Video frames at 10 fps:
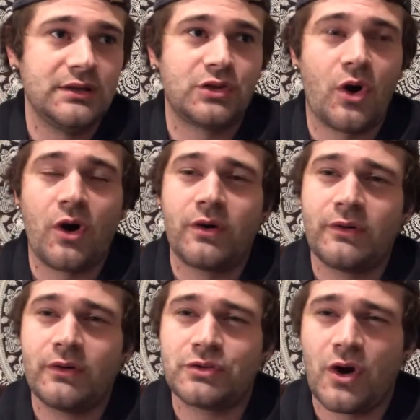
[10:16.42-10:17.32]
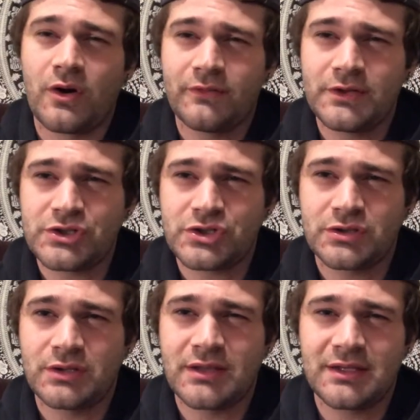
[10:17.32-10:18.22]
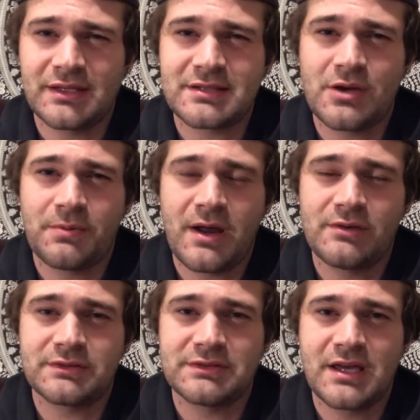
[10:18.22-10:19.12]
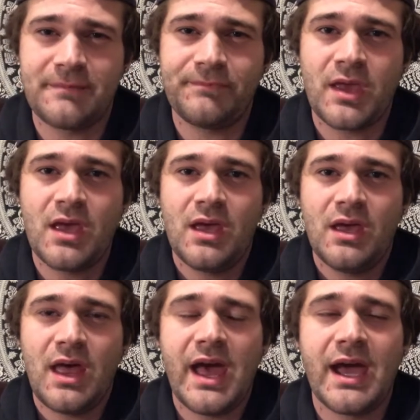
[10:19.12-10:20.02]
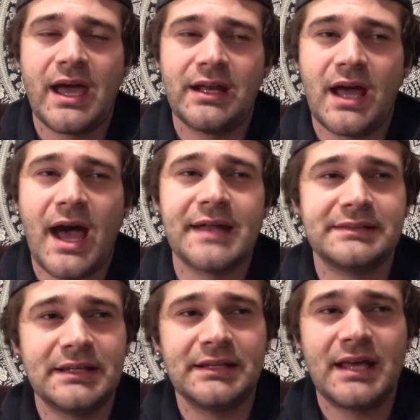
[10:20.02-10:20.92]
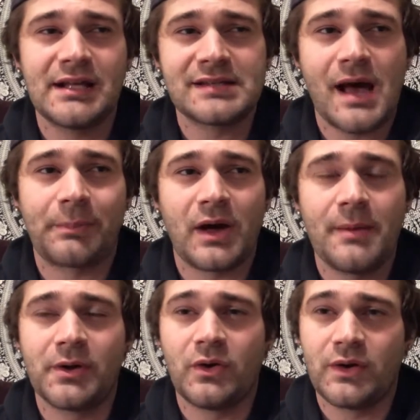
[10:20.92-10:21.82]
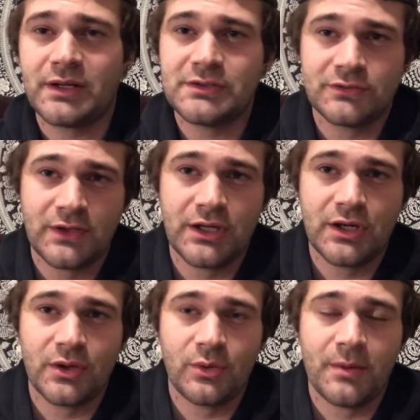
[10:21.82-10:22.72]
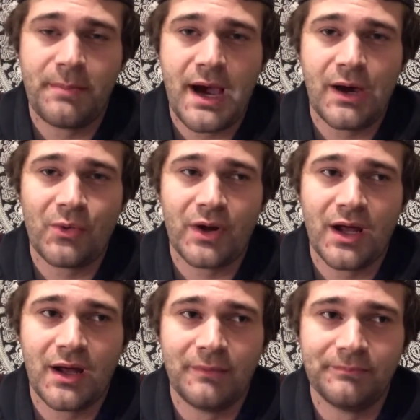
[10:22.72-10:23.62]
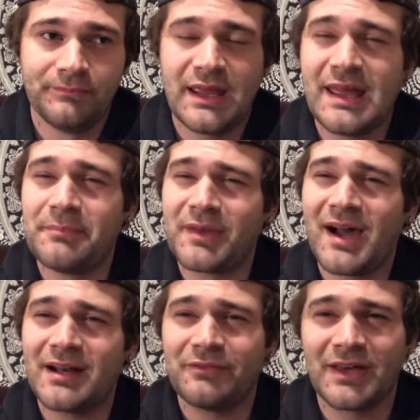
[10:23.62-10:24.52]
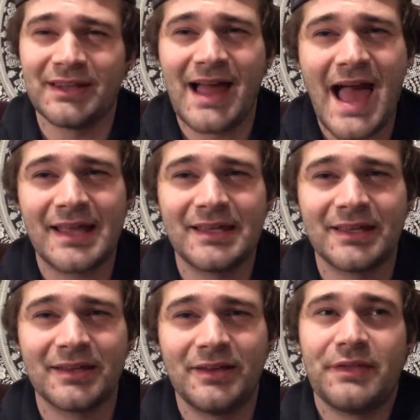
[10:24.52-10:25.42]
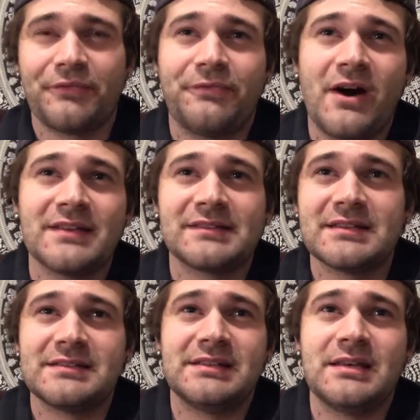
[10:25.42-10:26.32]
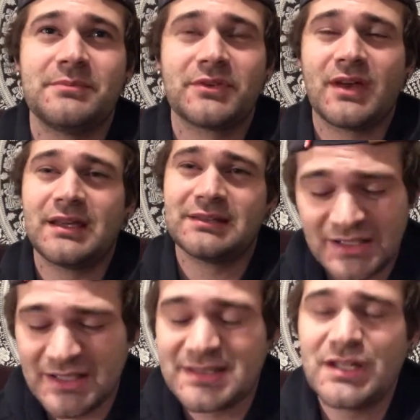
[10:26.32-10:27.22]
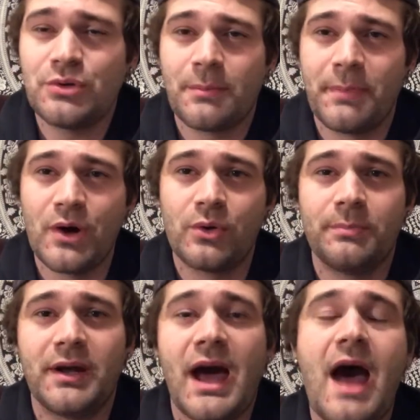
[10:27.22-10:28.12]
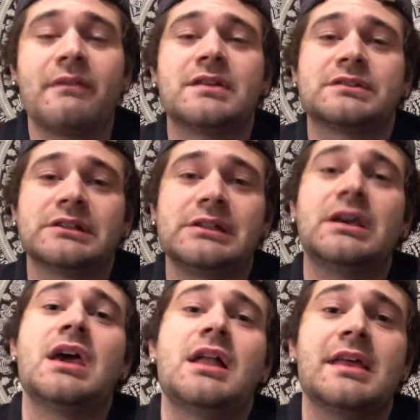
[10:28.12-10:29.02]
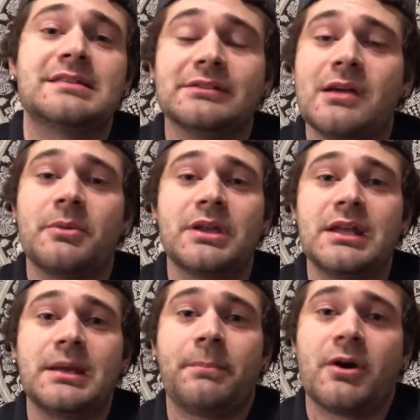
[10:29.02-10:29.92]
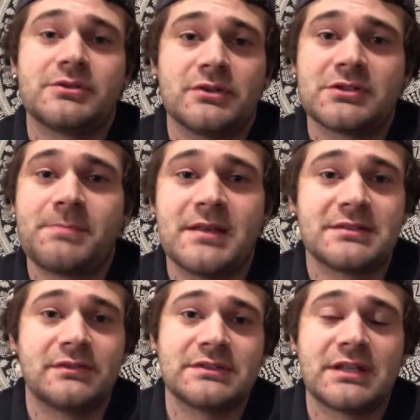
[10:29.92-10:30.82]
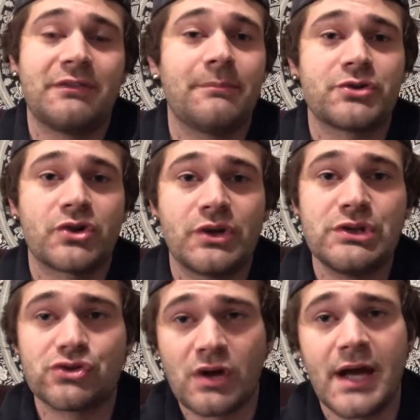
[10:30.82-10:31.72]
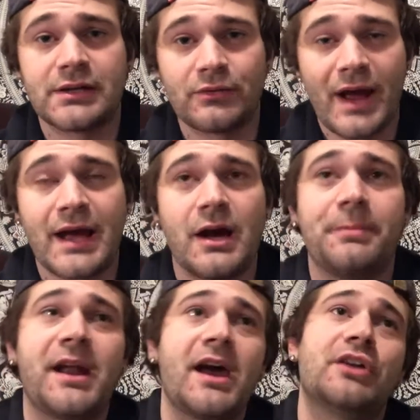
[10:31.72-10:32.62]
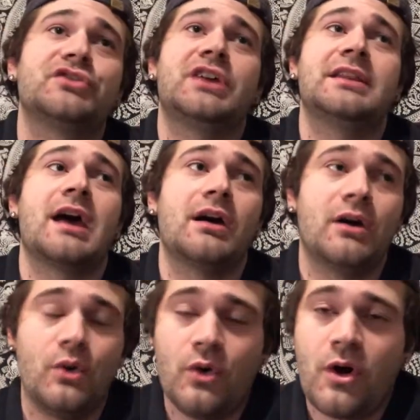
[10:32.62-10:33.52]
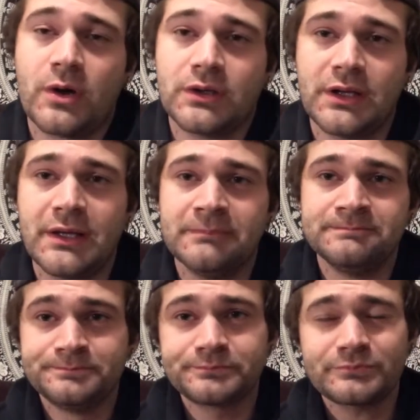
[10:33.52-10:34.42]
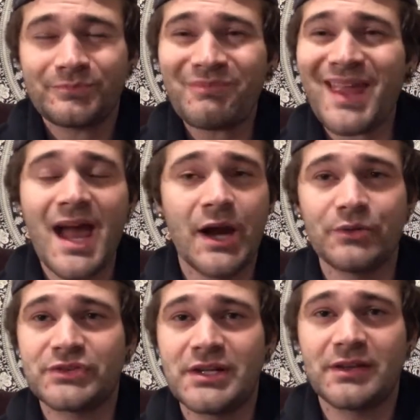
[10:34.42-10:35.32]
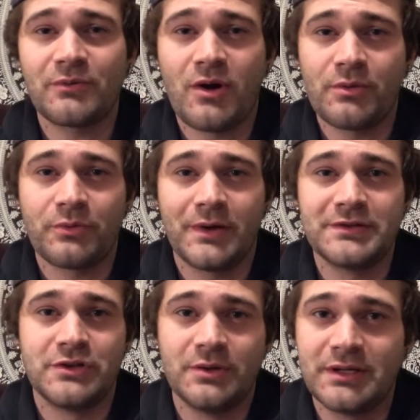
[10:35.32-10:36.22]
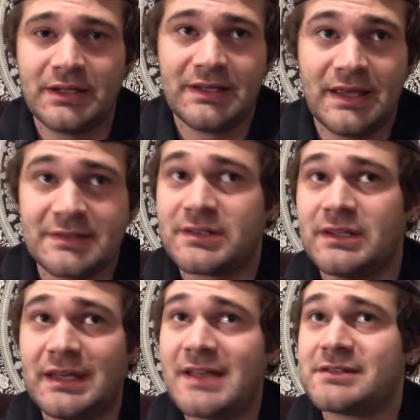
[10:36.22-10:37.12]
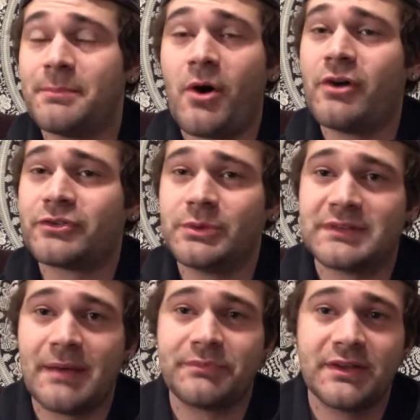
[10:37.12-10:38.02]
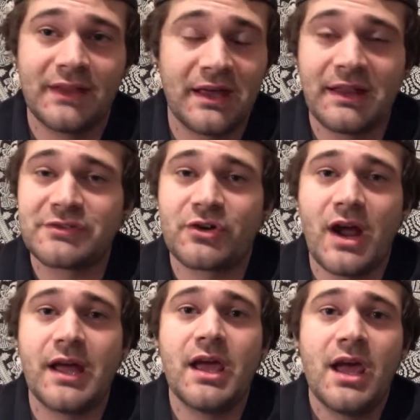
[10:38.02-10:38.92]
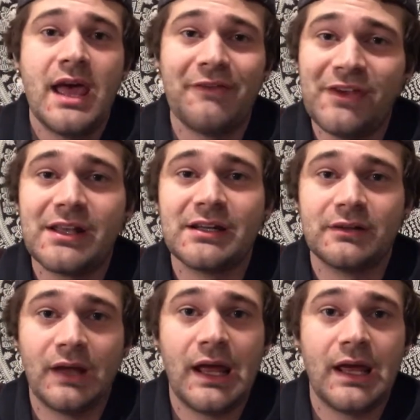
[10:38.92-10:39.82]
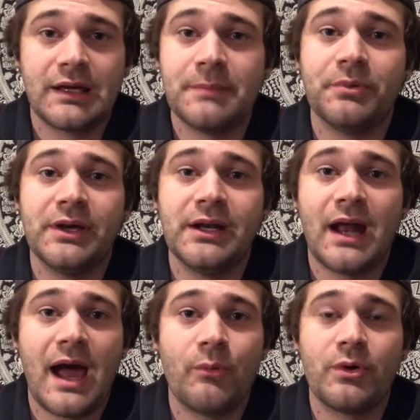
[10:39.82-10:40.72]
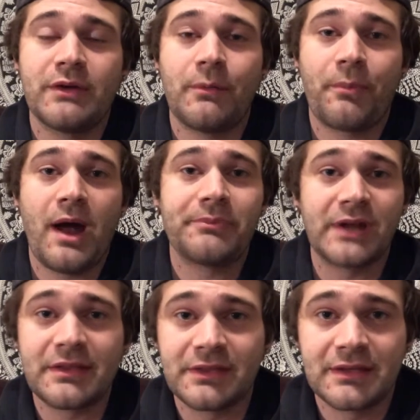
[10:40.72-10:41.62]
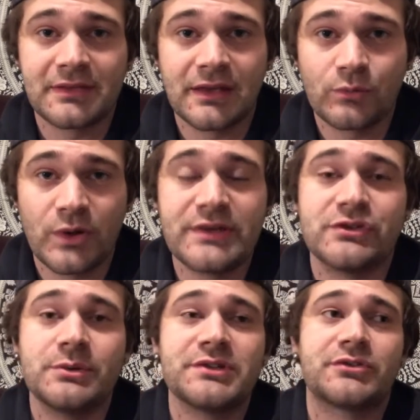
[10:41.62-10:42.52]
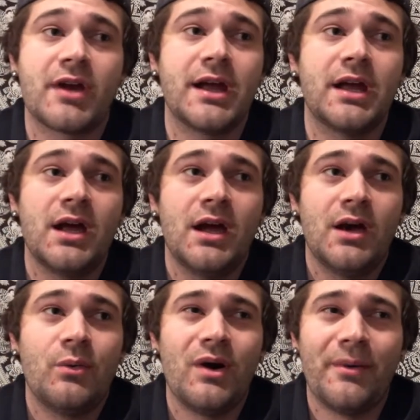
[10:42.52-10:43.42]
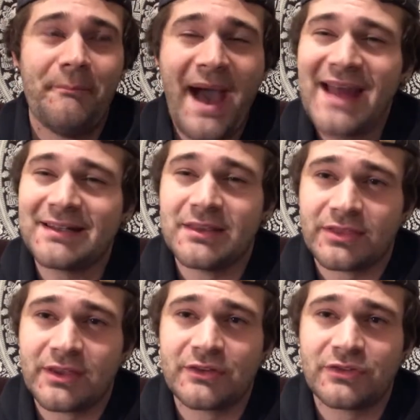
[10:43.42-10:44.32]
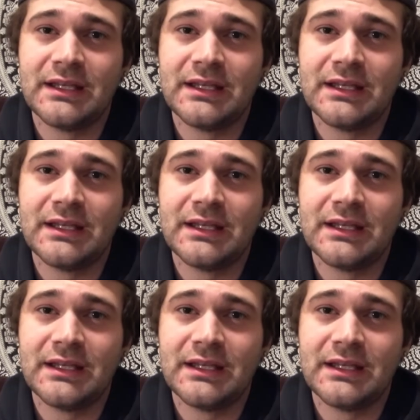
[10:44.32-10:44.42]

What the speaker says: Tarvish, I think that's how you pronounce his name. And I did get a top comment on his video about him kind of like lacking the funds, it seems like, to continue the build. But obviously it's a Lamborghini, parts are expensive and stuff. I'm sure he's trying to rack up, and I understand that wholeheartedly. I don't see anything wrong with what he's doing. He has the balls to attempt it. That's great. If he can complete it, I will give him props, and I think that what he's doing is great. Well, Matt didn't think so.